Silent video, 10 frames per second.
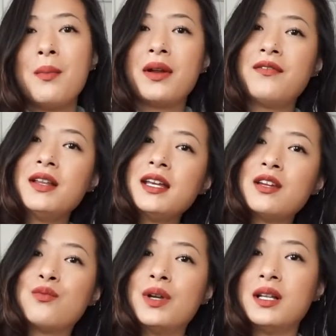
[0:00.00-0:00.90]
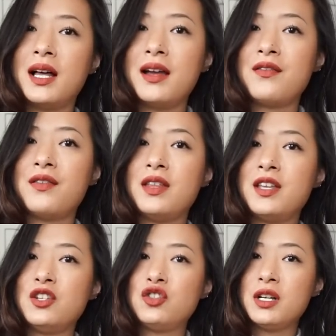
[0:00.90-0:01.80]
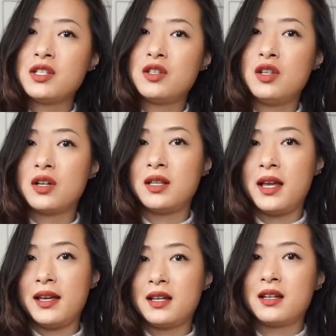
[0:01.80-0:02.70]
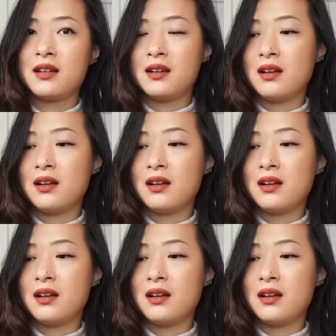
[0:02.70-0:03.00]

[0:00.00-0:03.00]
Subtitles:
but I feel like in real life they just look like,